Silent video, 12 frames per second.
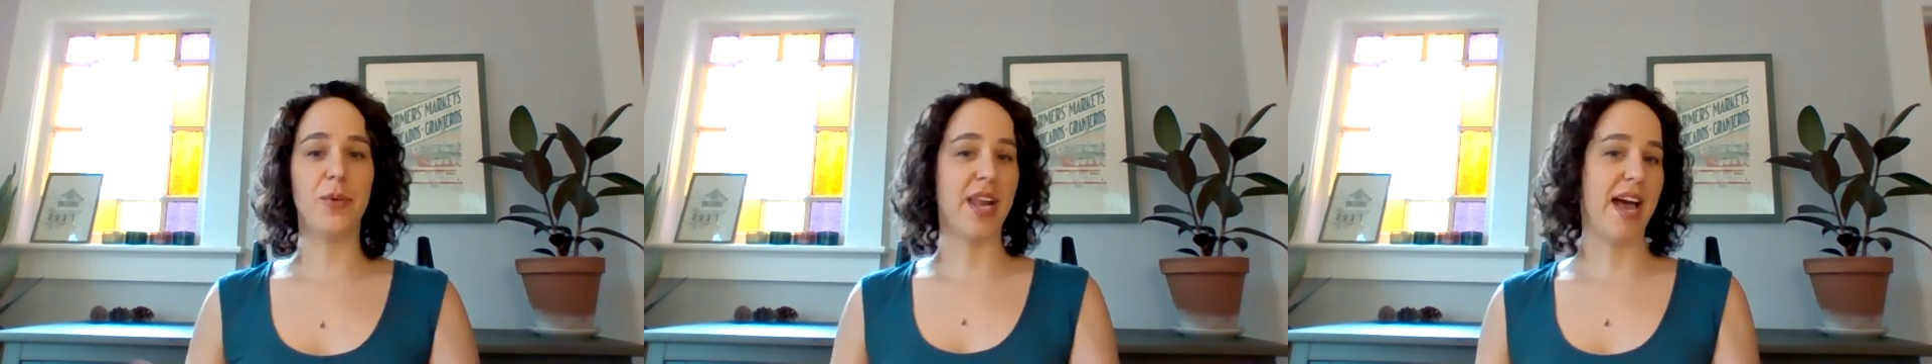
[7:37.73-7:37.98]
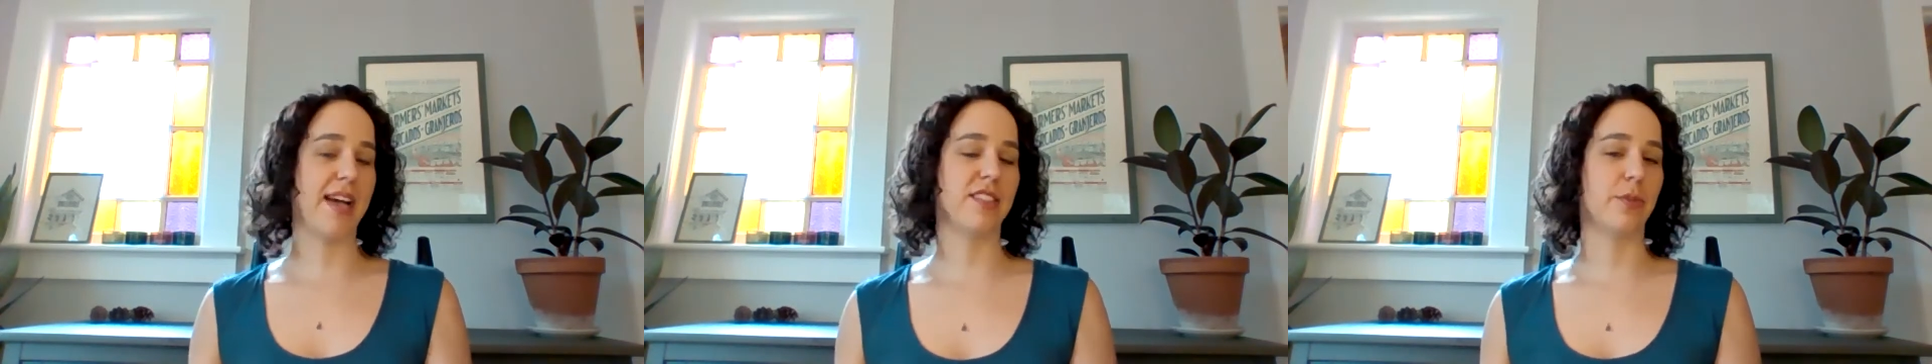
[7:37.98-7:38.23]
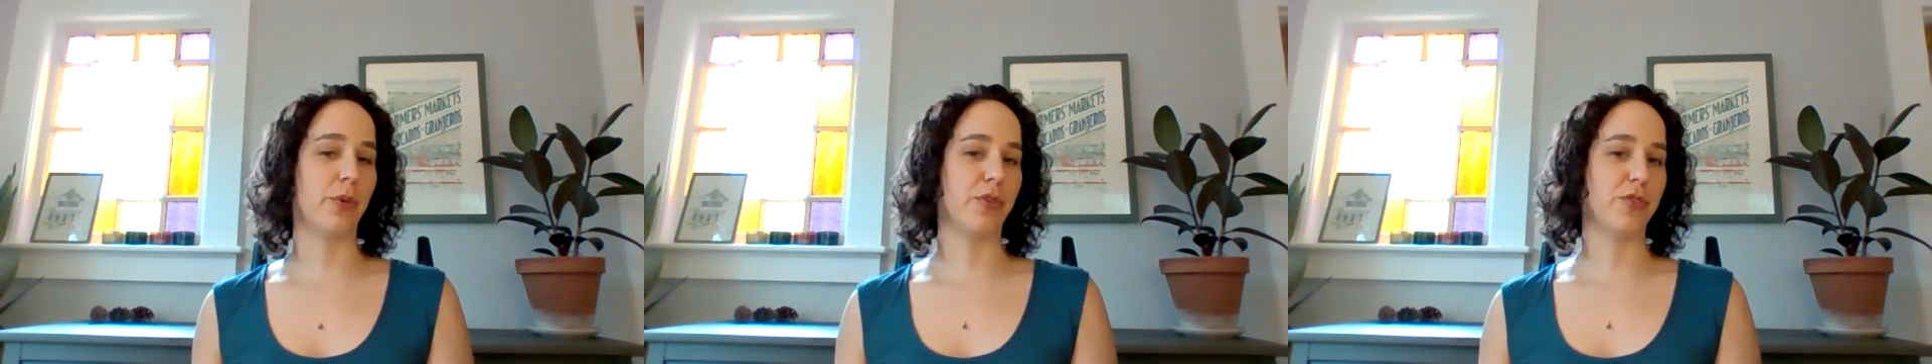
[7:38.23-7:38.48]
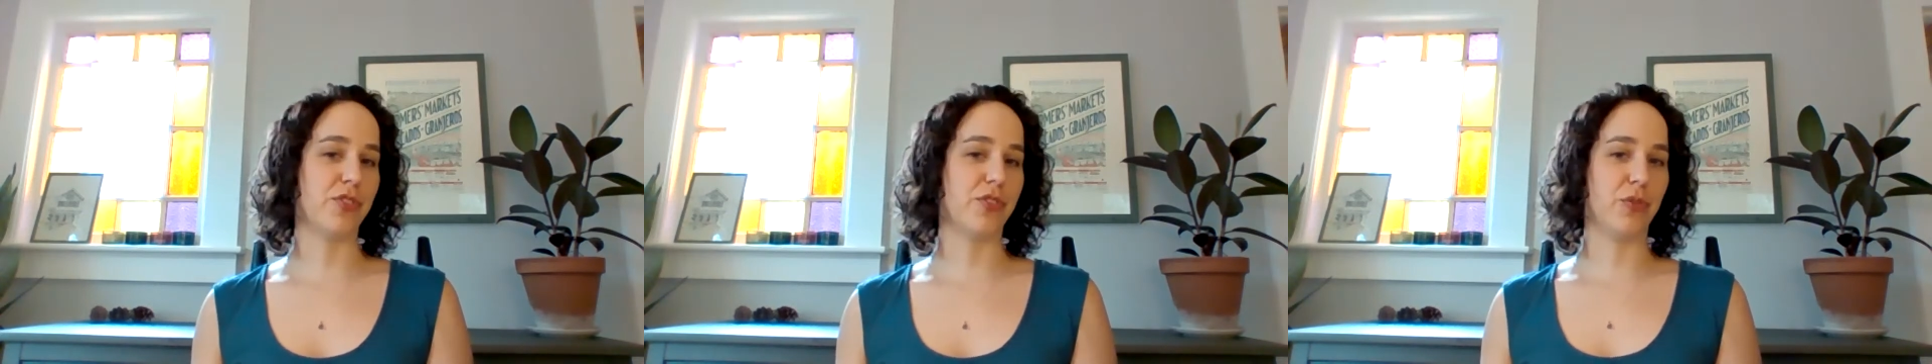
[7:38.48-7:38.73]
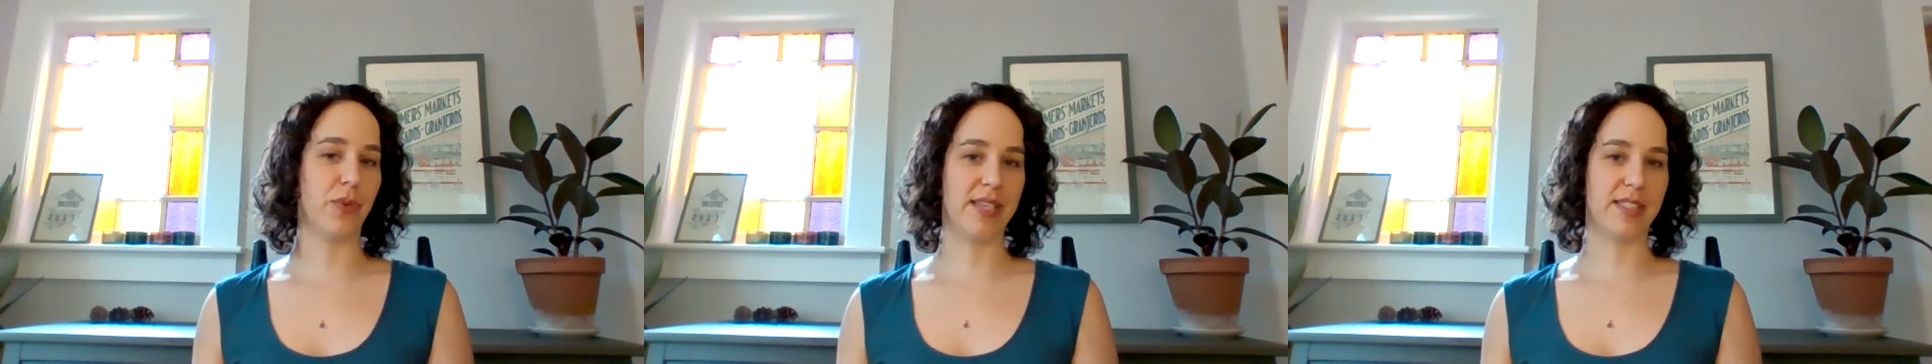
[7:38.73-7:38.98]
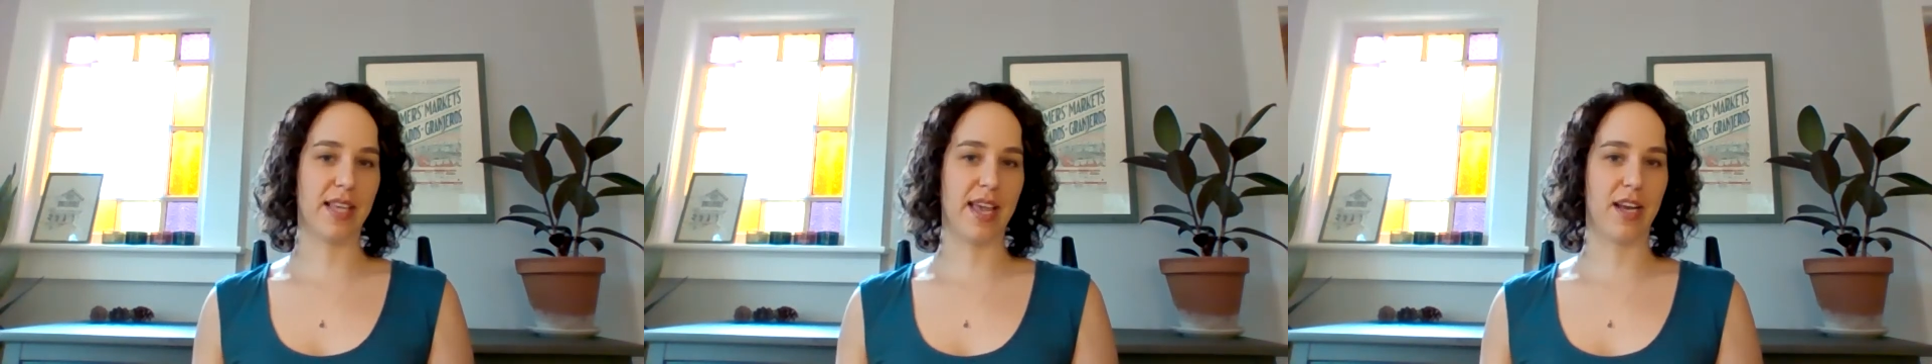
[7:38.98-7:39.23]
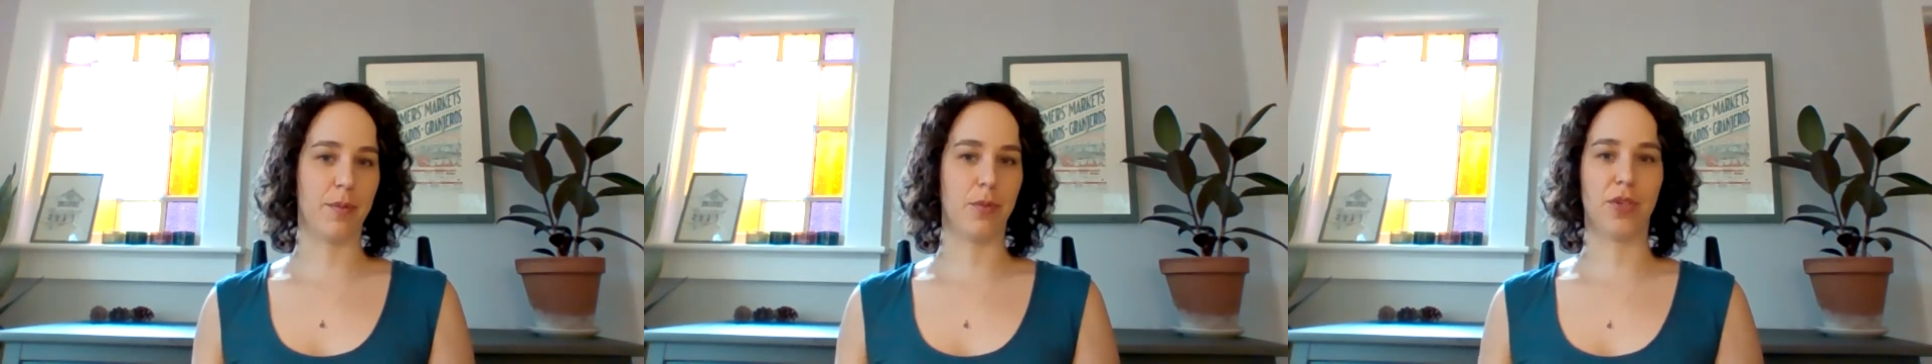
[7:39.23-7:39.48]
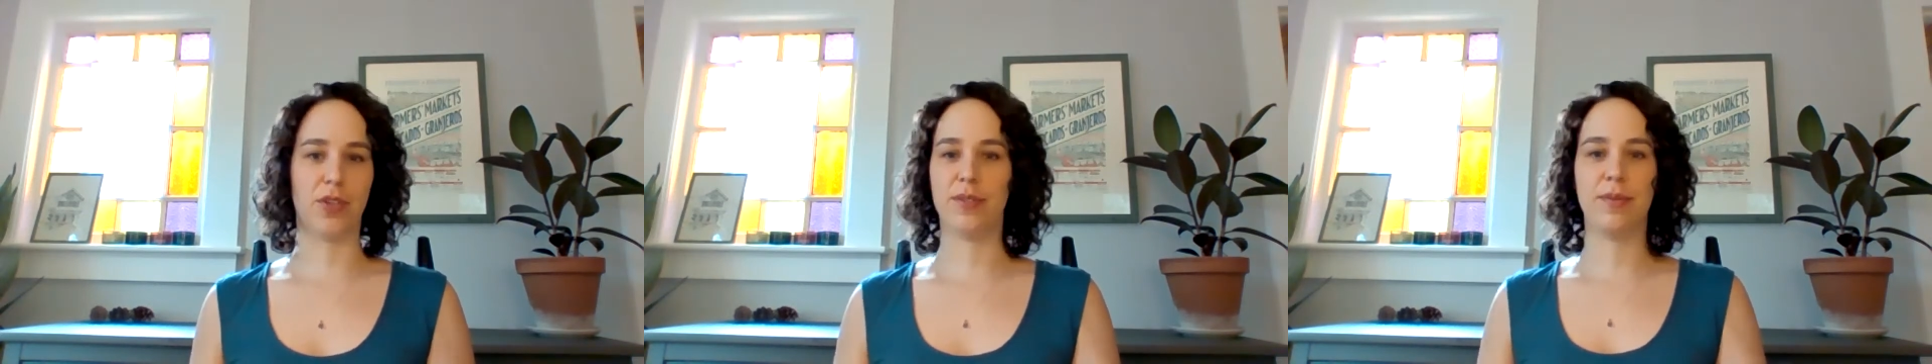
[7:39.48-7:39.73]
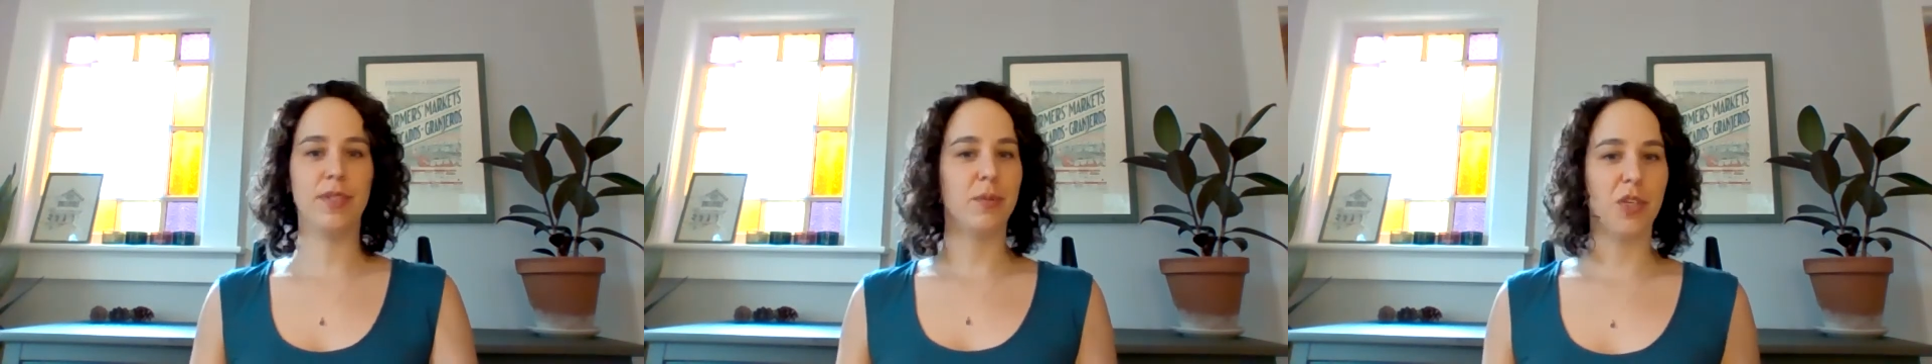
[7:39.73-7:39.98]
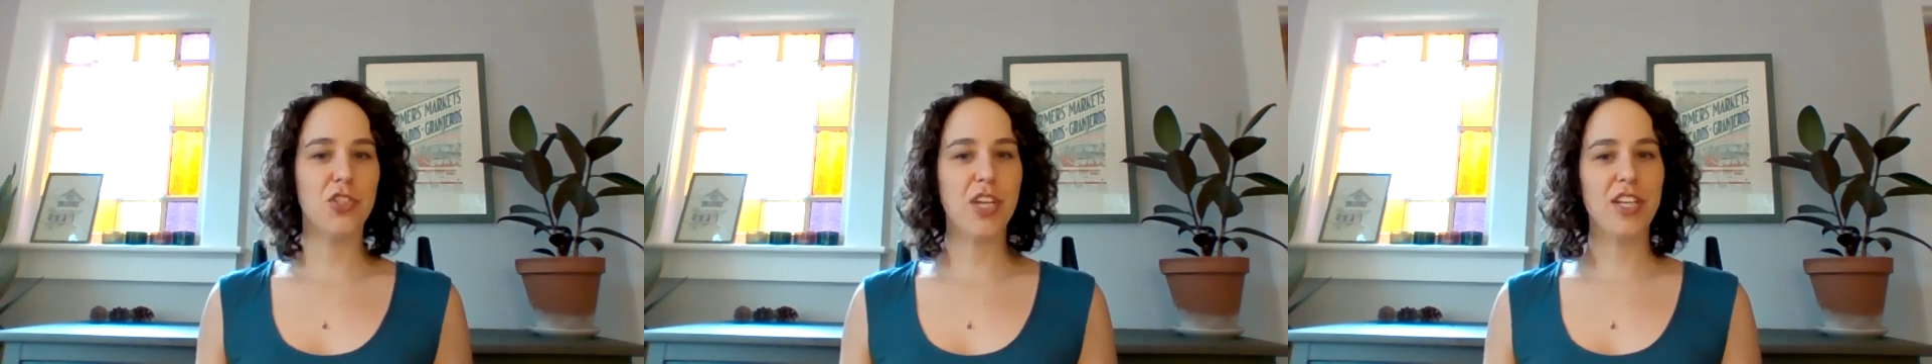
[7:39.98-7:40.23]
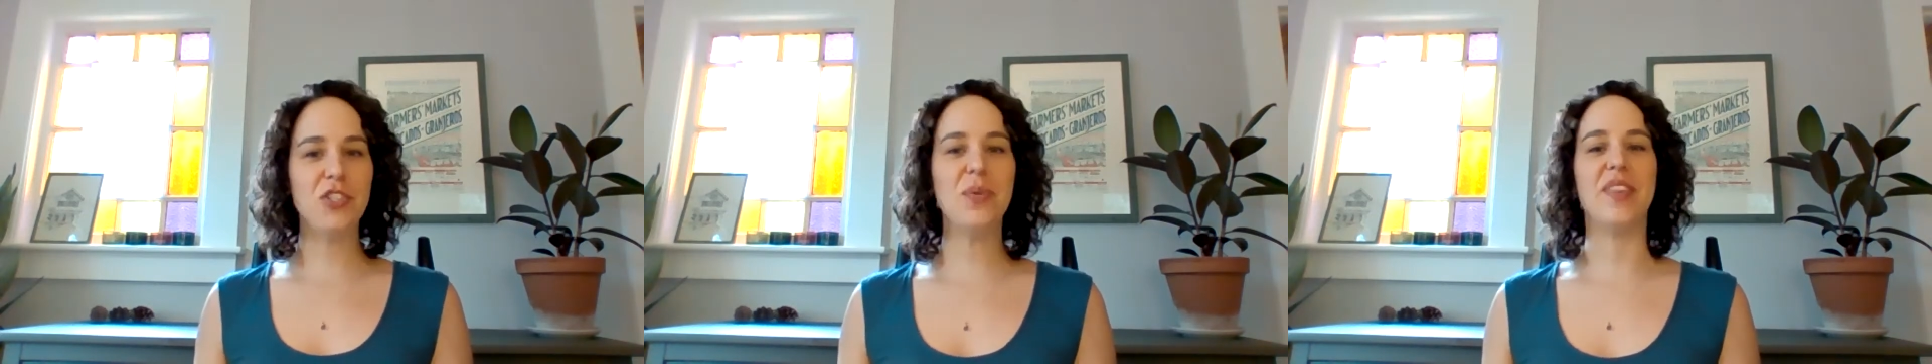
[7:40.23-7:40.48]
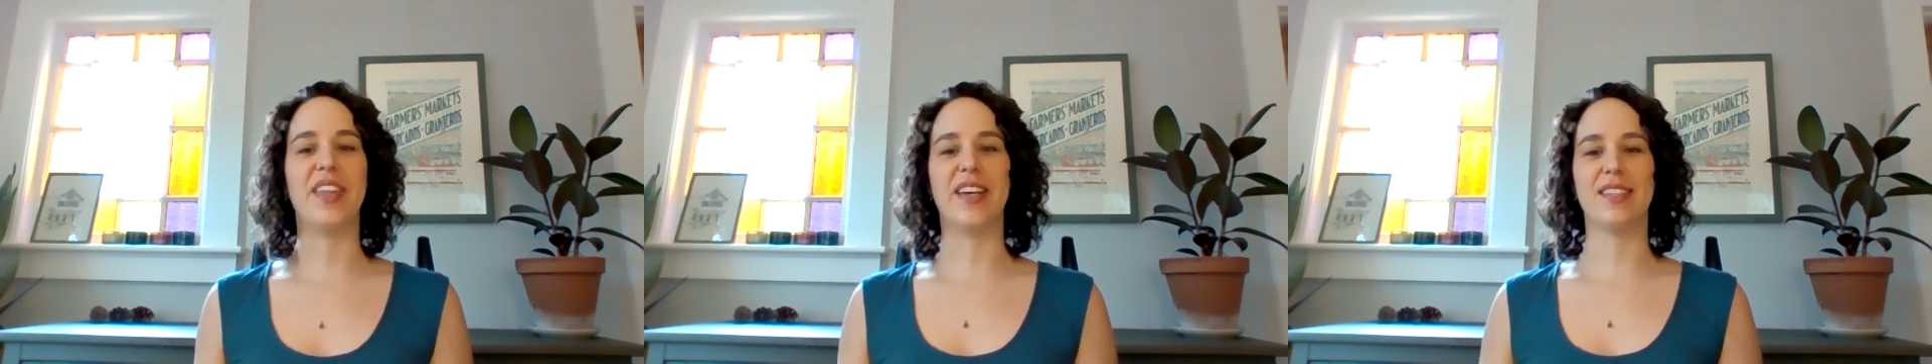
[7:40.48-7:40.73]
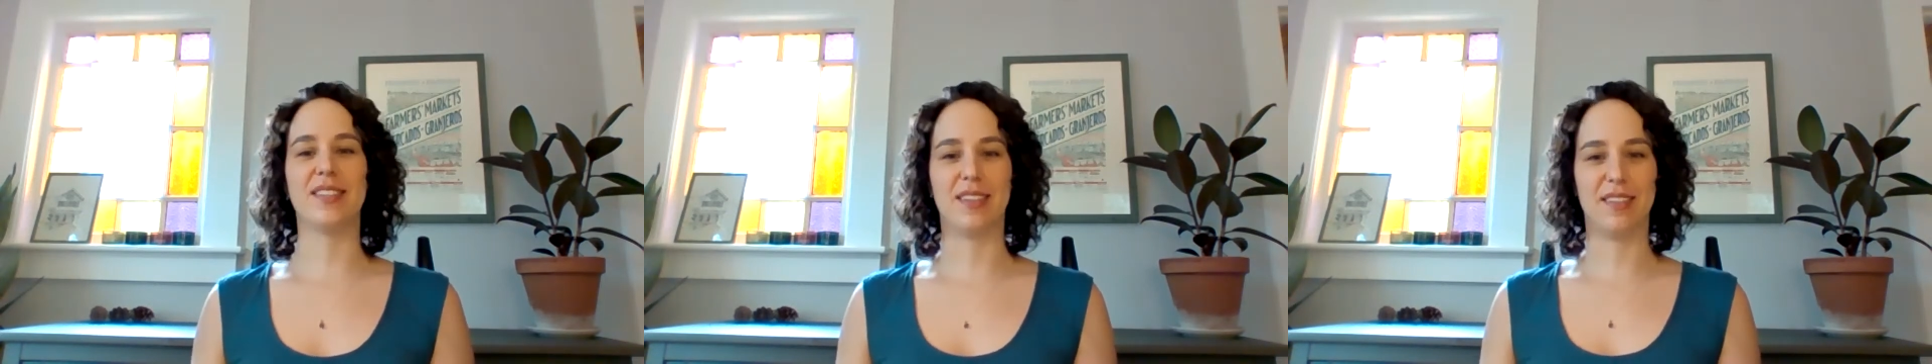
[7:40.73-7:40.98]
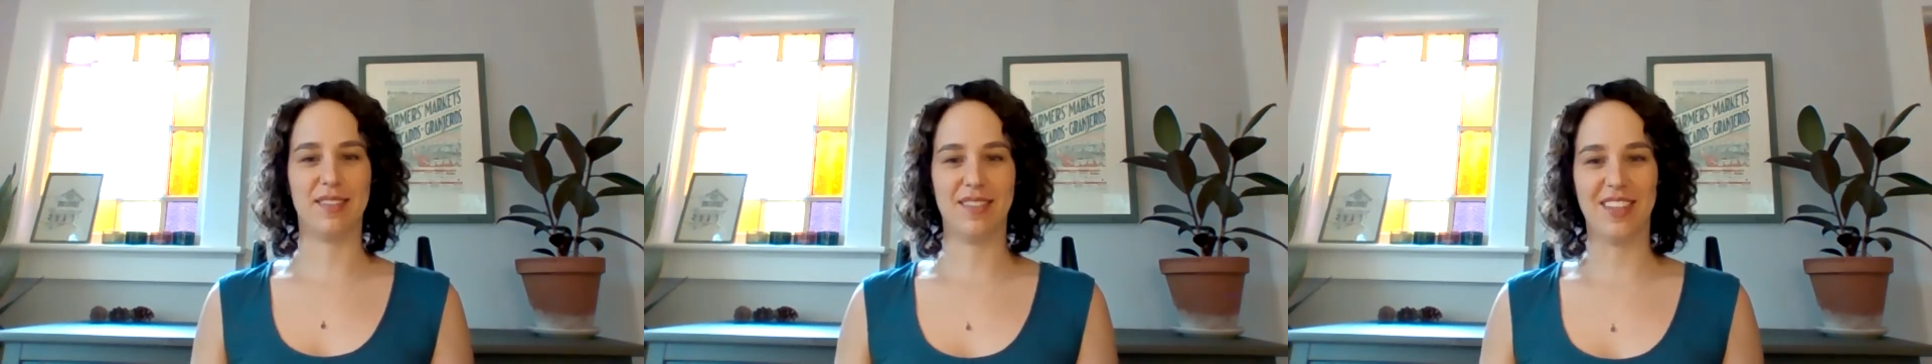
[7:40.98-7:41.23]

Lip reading: you can ask the person who raised the animal, what should I do with this? And,